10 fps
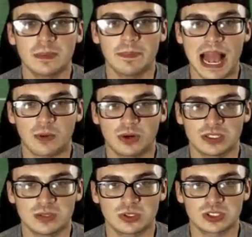
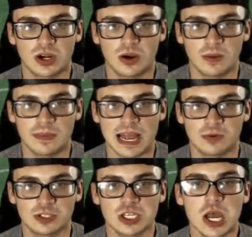backwards. He will start going
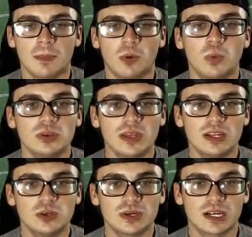backwards. But what do they
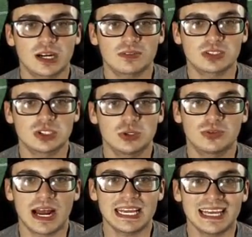do in a cover 2? Ready?